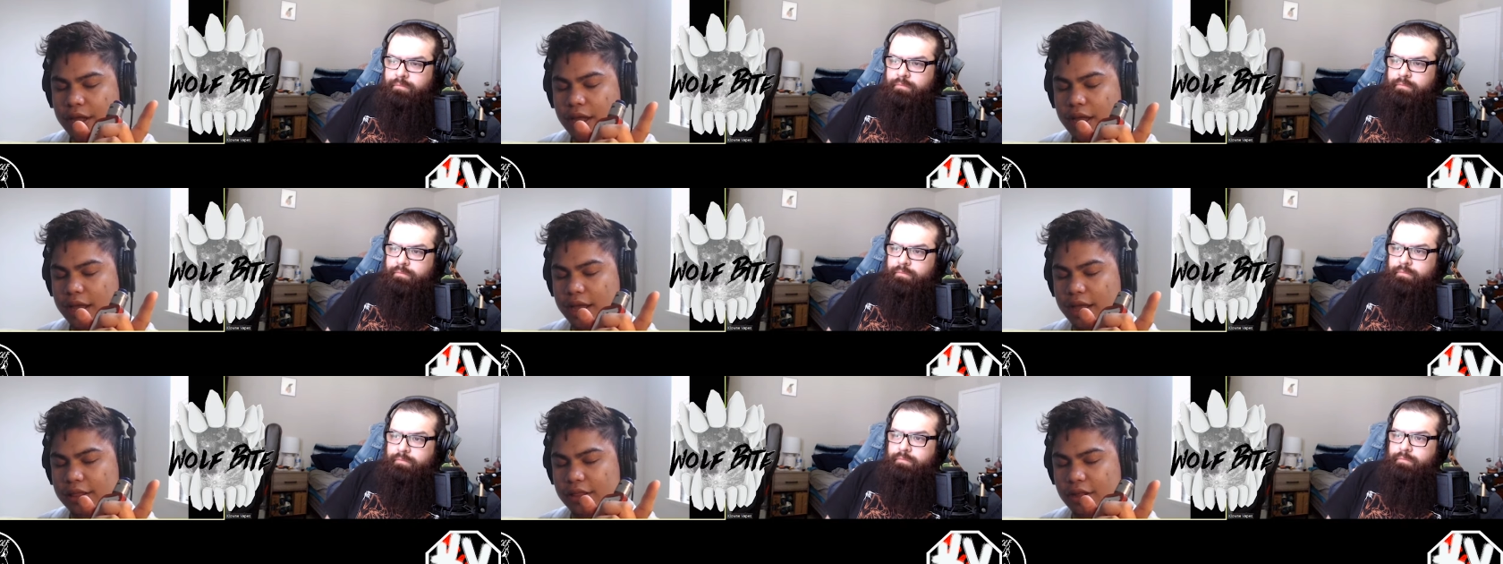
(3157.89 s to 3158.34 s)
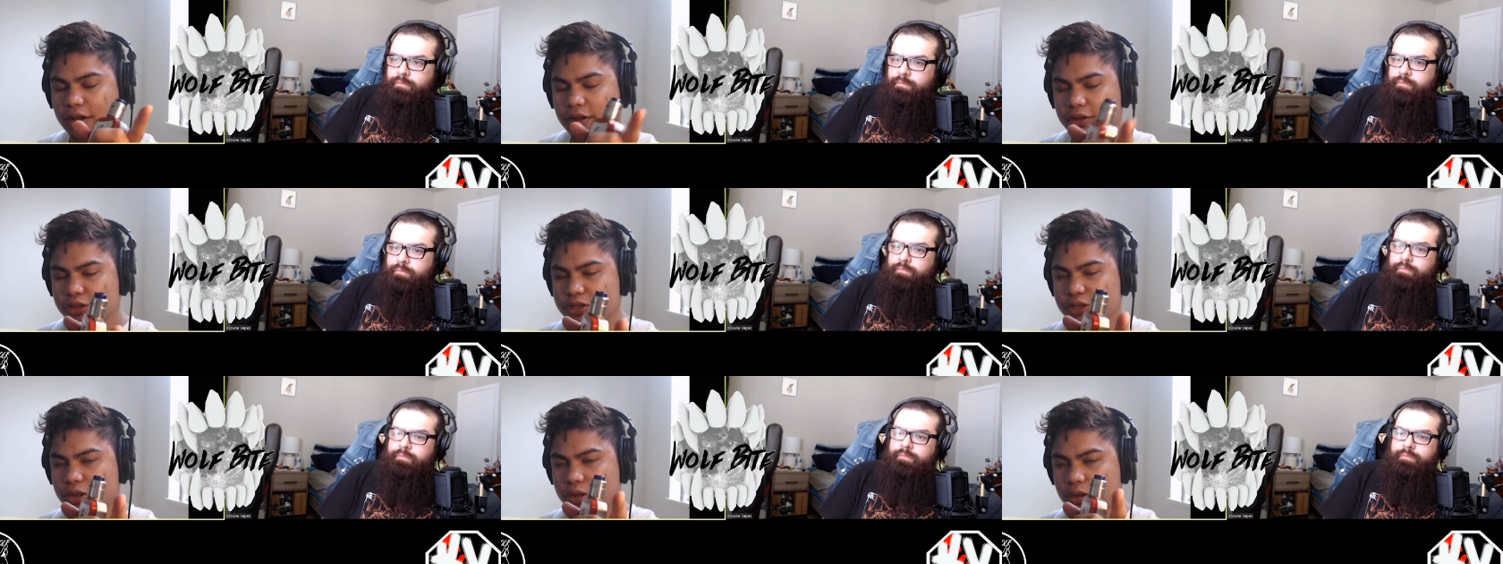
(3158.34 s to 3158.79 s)
Speaker 1: And
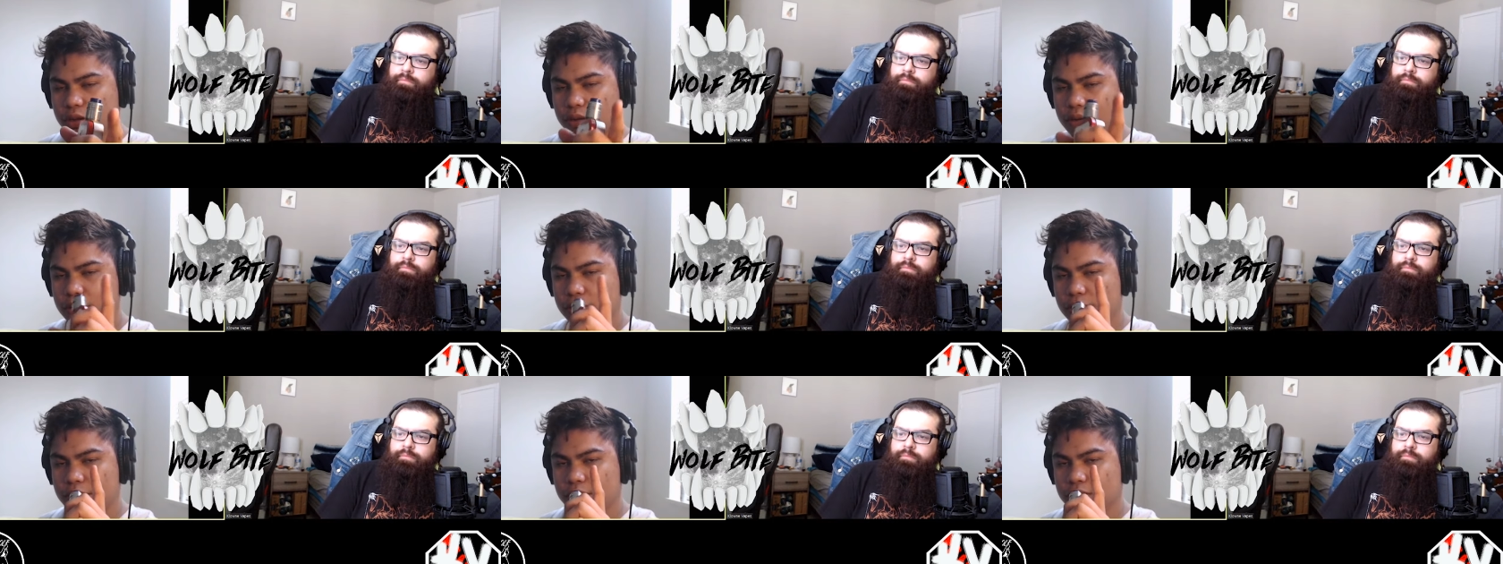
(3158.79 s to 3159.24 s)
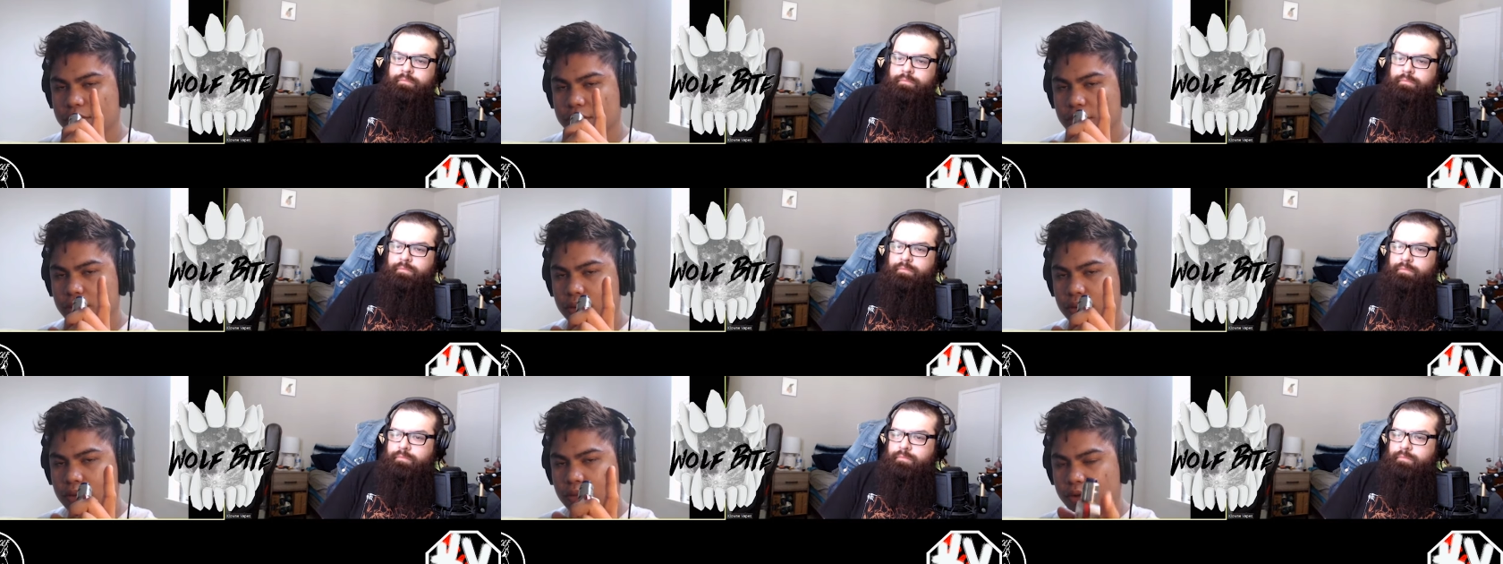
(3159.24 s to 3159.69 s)
also,
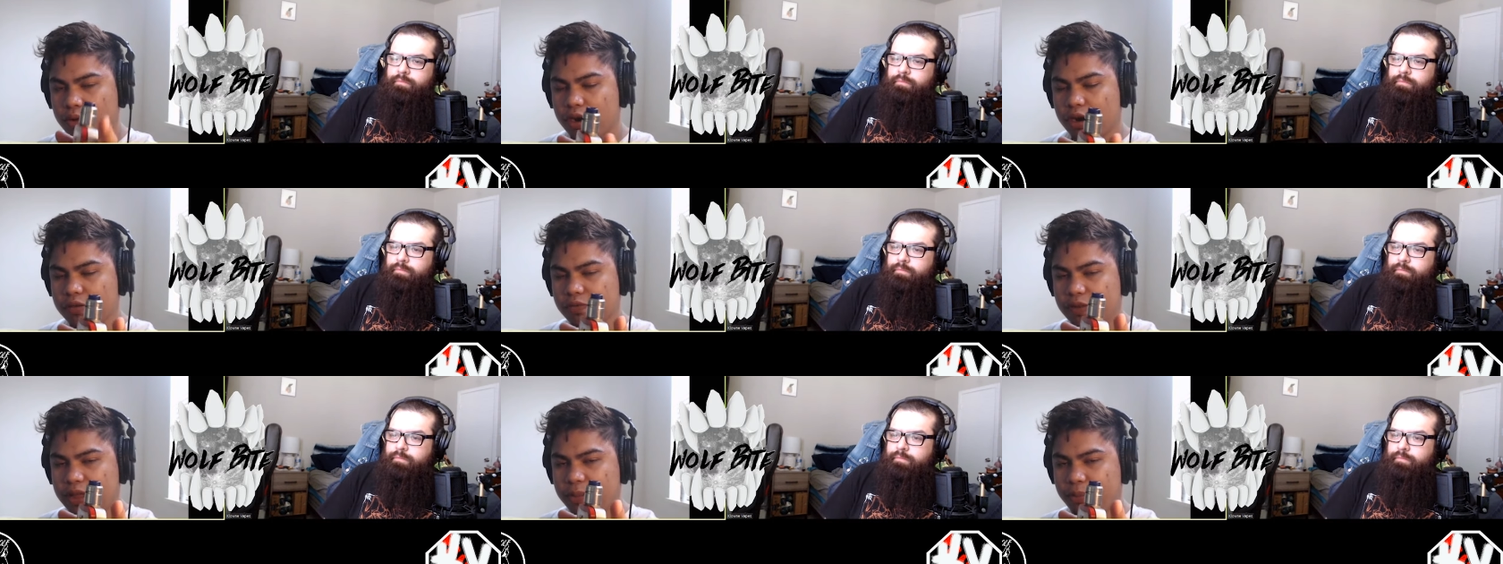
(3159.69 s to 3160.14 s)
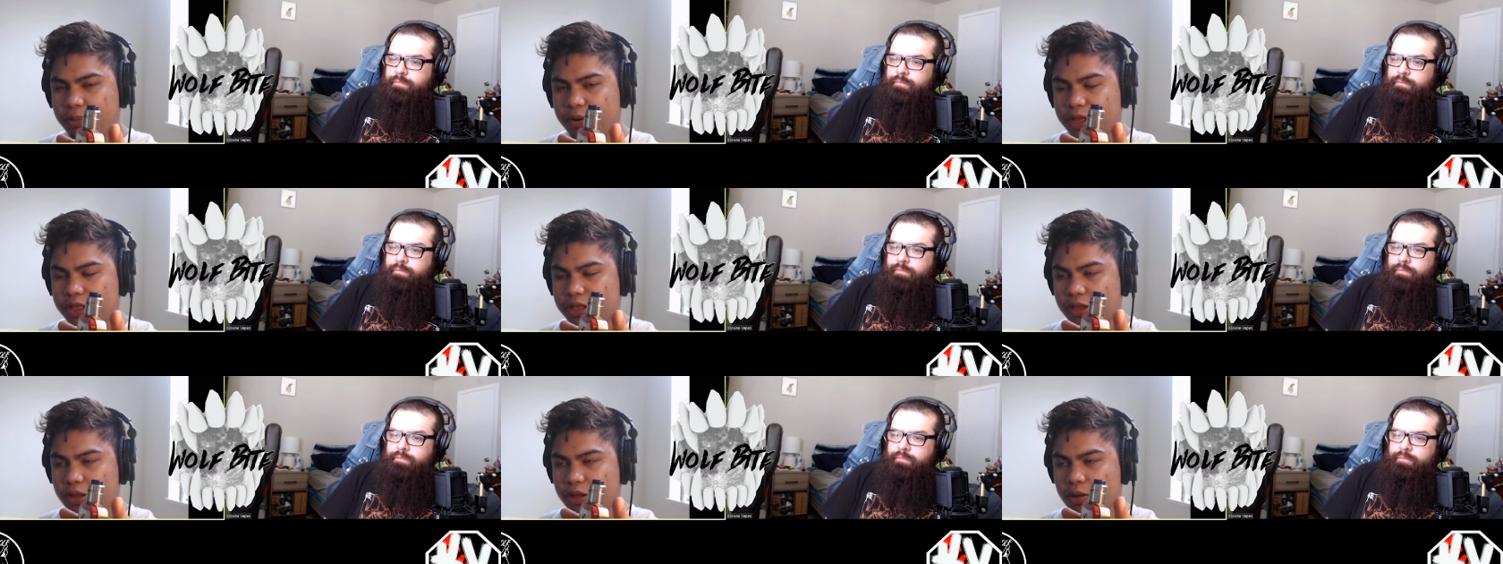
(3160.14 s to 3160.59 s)
we're on Vape
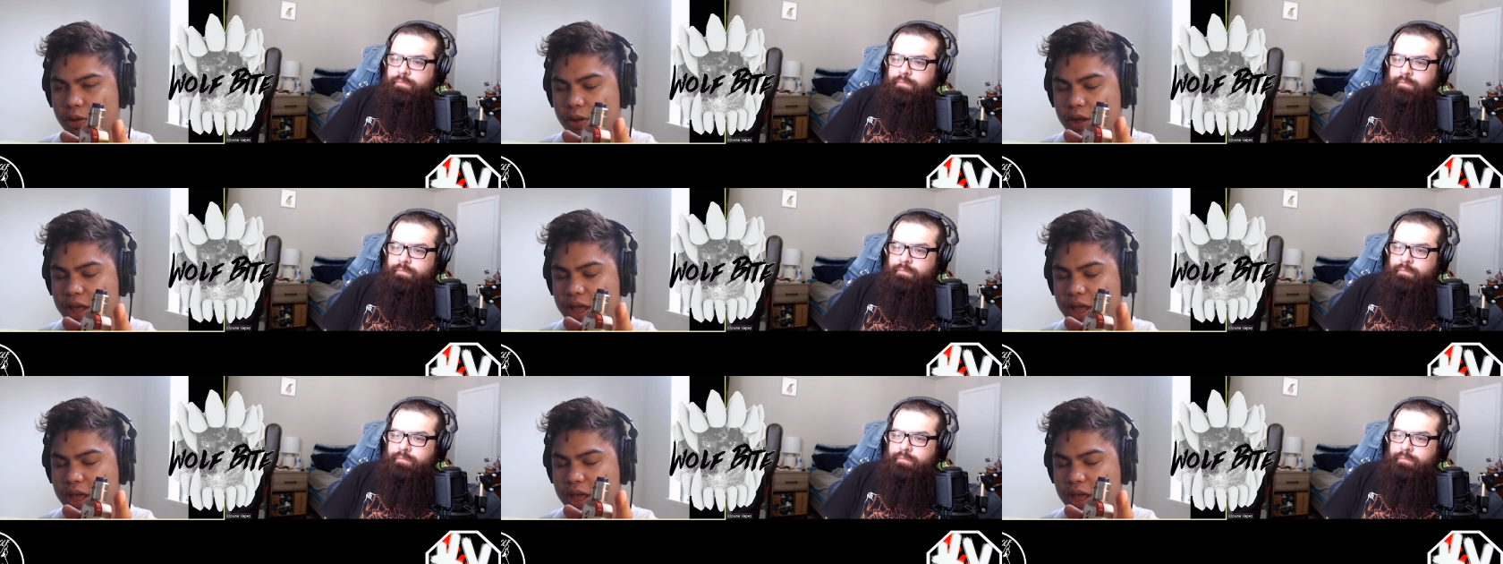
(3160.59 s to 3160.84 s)
Radio